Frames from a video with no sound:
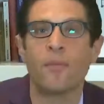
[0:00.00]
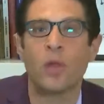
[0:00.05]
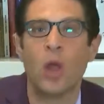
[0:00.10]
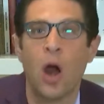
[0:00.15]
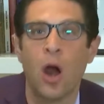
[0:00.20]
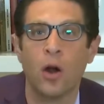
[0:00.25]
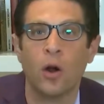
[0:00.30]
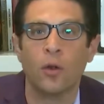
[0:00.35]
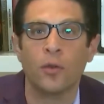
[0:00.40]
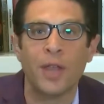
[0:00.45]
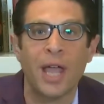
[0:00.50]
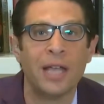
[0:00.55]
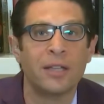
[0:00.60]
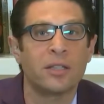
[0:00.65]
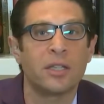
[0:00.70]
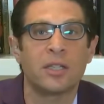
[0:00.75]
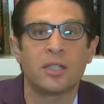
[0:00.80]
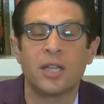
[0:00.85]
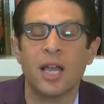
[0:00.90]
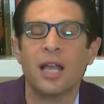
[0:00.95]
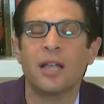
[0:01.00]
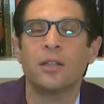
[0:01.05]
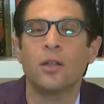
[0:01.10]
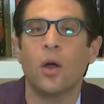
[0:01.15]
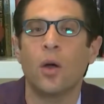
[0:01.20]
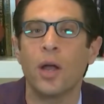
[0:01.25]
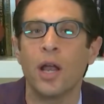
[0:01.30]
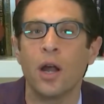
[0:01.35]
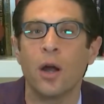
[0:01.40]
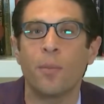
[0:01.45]
Darnold, that's a
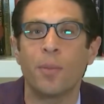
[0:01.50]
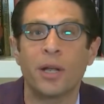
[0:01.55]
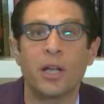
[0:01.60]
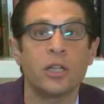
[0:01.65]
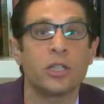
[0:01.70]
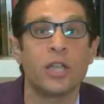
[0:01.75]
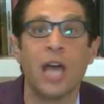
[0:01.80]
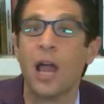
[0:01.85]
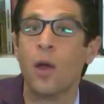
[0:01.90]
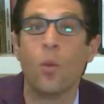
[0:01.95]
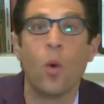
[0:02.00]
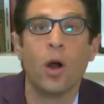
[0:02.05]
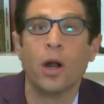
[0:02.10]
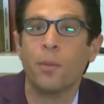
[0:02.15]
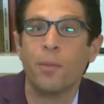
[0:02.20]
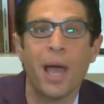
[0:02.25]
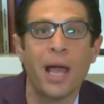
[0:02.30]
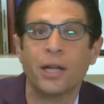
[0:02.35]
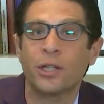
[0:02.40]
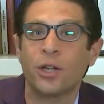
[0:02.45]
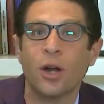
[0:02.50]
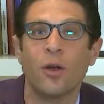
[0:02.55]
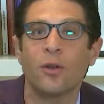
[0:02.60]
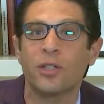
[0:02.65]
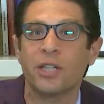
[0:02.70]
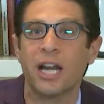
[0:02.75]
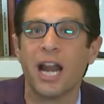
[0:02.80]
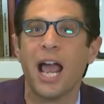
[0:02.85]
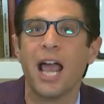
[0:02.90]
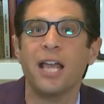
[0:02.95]
signal here because they wanted Mac Jones
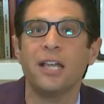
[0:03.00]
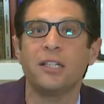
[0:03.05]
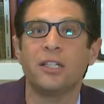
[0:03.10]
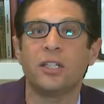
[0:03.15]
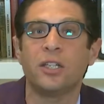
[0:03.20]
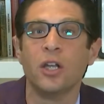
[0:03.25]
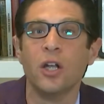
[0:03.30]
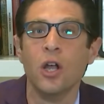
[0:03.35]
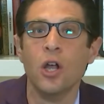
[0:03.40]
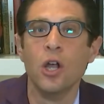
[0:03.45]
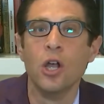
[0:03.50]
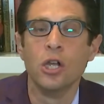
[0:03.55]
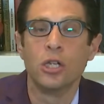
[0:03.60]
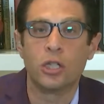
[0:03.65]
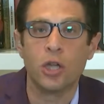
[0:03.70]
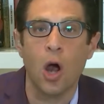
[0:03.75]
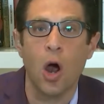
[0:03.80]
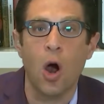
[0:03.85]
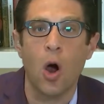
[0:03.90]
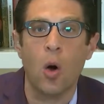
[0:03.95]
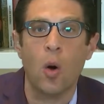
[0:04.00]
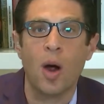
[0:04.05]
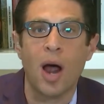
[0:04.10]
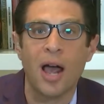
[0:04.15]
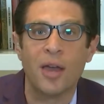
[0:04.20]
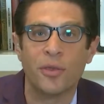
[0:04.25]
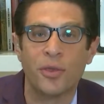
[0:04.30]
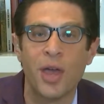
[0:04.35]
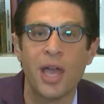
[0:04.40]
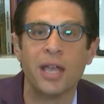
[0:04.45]
at 8. So I
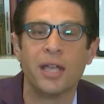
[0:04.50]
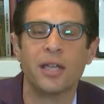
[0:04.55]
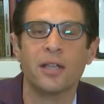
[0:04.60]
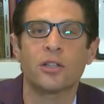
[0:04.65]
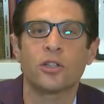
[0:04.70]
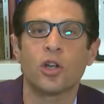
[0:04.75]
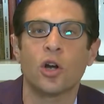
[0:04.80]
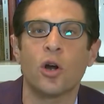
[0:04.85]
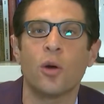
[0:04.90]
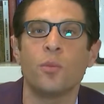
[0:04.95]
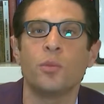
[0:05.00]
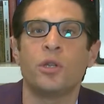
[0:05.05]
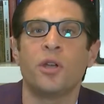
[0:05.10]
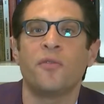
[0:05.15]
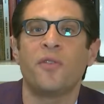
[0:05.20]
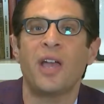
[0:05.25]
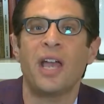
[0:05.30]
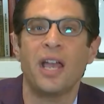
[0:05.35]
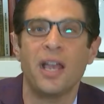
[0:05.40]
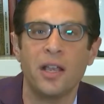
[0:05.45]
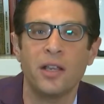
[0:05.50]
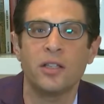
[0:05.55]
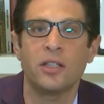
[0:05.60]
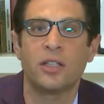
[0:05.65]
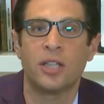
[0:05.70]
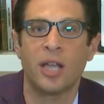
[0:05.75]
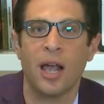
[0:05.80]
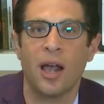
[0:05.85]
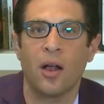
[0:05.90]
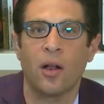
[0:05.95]
think in terms of
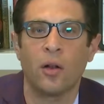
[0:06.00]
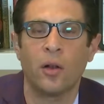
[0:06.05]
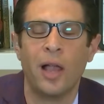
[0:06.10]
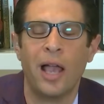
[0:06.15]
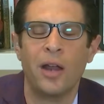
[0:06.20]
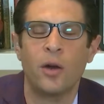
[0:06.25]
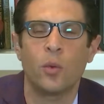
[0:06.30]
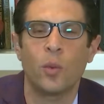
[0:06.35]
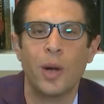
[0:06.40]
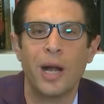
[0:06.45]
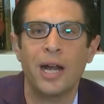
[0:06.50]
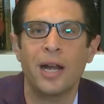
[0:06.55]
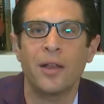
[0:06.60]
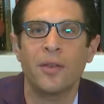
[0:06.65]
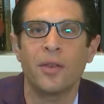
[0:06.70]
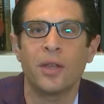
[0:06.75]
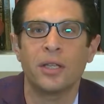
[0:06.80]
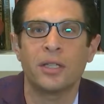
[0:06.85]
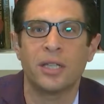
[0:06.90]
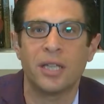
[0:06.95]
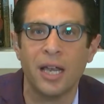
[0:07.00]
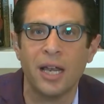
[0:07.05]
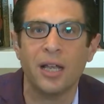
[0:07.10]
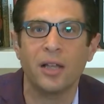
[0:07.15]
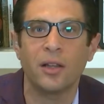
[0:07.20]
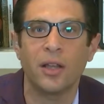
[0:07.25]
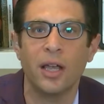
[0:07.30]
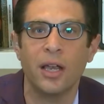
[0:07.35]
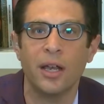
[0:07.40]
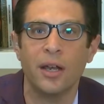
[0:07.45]
intel and reading the tea
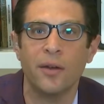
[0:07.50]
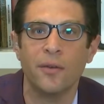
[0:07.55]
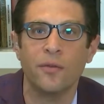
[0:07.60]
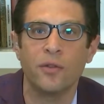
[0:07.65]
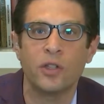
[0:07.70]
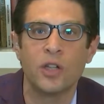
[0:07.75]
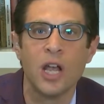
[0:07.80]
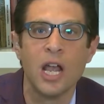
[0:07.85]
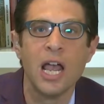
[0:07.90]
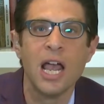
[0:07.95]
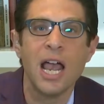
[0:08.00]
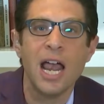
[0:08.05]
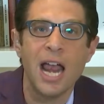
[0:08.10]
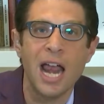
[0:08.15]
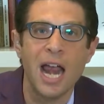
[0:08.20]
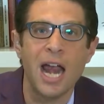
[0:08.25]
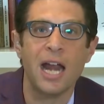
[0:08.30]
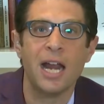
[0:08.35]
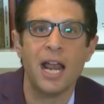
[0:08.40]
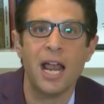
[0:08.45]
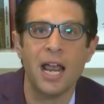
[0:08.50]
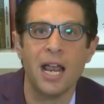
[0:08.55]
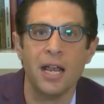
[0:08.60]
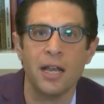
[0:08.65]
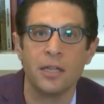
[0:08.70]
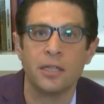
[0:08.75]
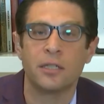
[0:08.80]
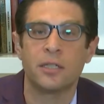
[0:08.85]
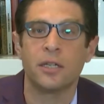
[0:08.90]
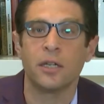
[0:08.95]
leaves, it
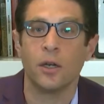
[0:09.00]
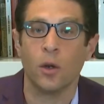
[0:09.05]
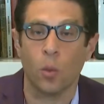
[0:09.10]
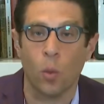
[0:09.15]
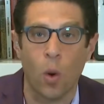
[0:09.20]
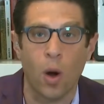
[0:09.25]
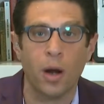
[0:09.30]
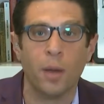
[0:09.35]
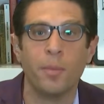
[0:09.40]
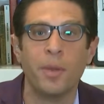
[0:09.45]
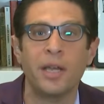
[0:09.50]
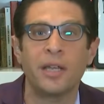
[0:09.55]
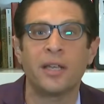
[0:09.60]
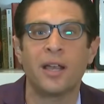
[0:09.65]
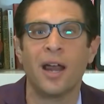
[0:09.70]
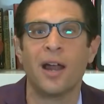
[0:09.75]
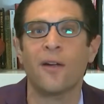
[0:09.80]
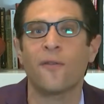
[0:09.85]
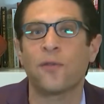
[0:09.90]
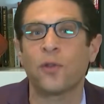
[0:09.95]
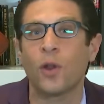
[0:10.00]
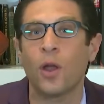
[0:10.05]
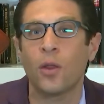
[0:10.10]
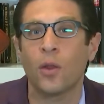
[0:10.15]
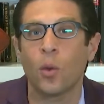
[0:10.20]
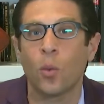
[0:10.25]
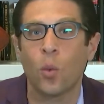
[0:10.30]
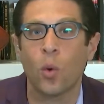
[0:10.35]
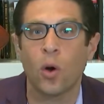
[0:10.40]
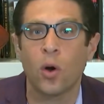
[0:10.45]
is, you want to be careful on the
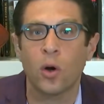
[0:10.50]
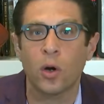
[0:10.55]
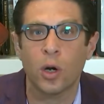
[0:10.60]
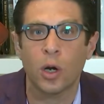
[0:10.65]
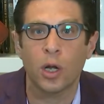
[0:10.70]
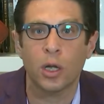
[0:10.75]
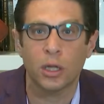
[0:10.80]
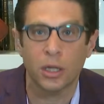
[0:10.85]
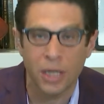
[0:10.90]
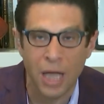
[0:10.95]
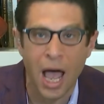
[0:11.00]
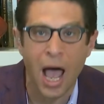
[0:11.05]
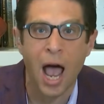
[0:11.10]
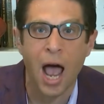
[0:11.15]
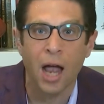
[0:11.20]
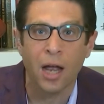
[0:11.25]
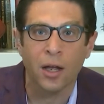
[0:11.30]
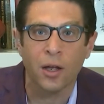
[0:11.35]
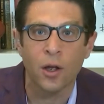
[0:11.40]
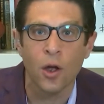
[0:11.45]
word lock,